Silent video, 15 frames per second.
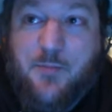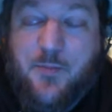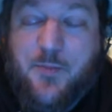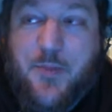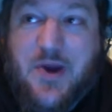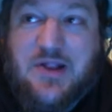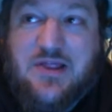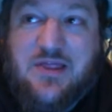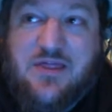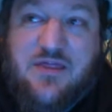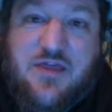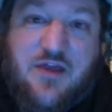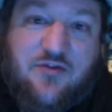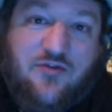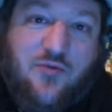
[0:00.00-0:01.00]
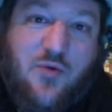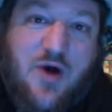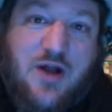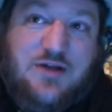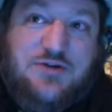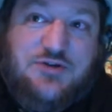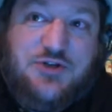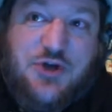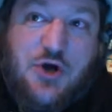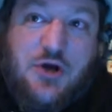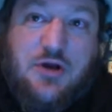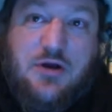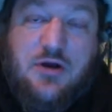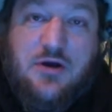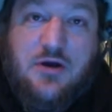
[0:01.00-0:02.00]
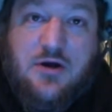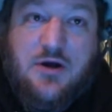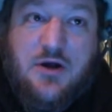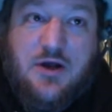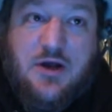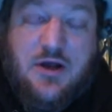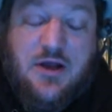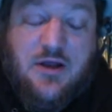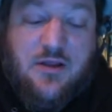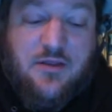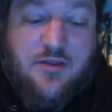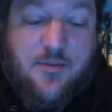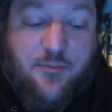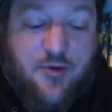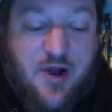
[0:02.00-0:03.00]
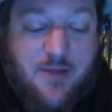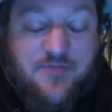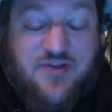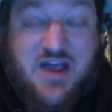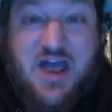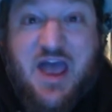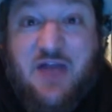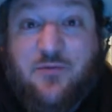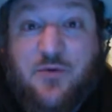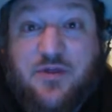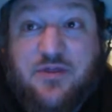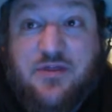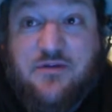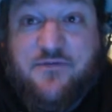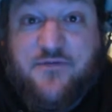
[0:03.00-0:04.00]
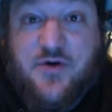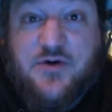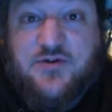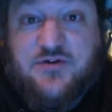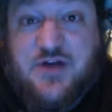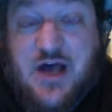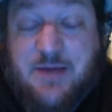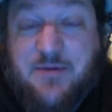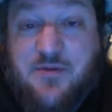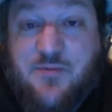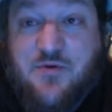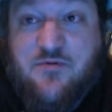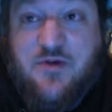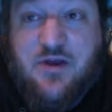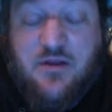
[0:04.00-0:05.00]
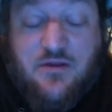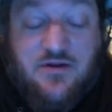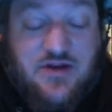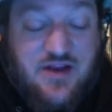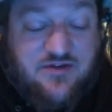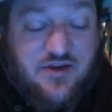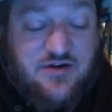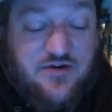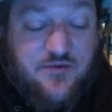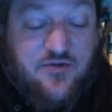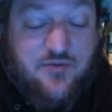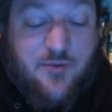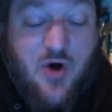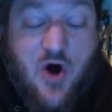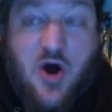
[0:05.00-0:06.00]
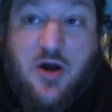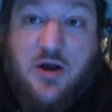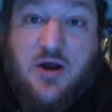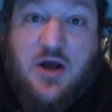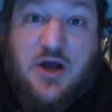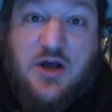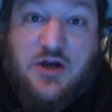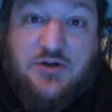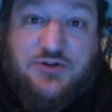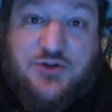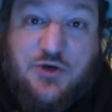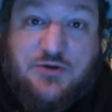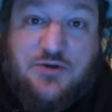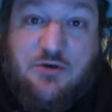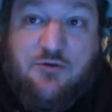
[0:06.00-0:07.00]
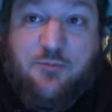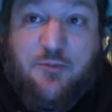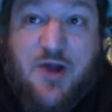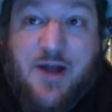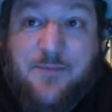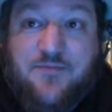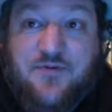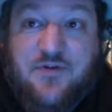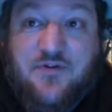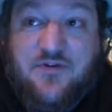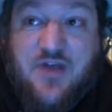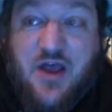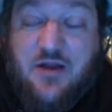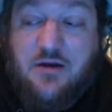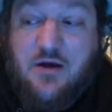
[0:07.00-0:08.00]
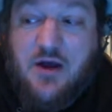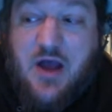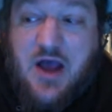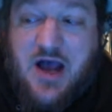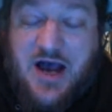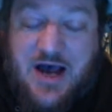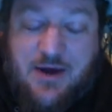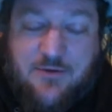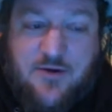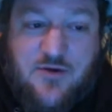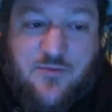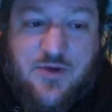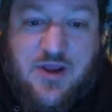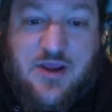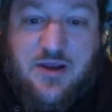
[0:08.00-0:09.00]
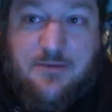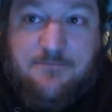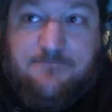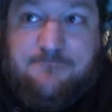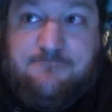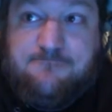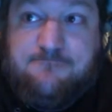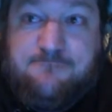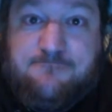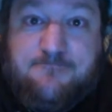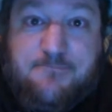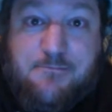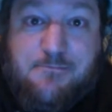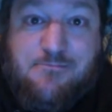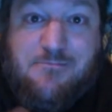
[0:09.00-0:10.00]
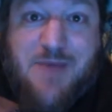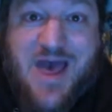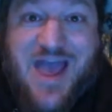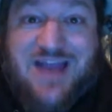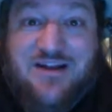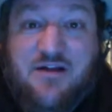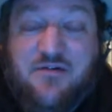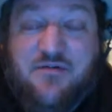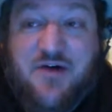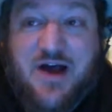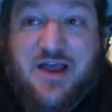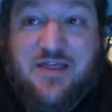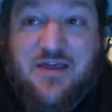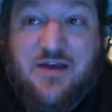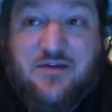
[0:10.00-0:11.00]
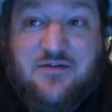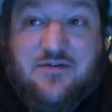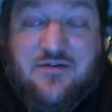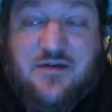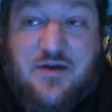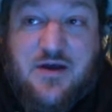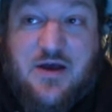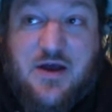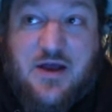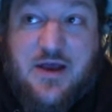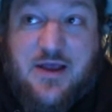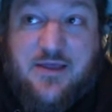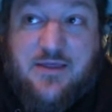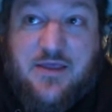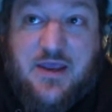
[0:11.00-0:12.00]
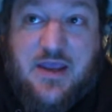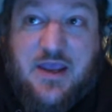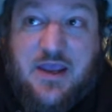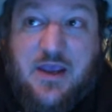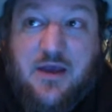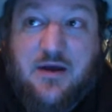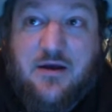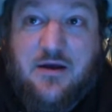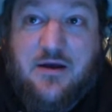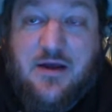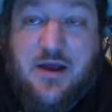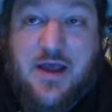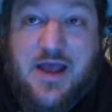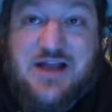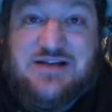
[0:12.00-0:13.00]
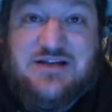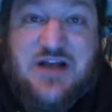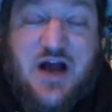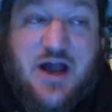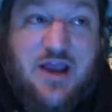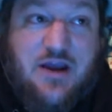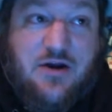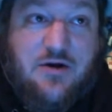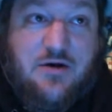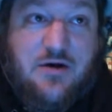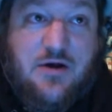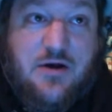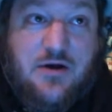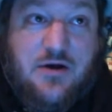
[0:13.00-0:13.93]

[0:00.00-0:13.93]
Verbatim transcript: But this one took the problems I had with the first Hobbit movie, The Desolation of Smaug, took those problems and said, how can we magnify this? The entire.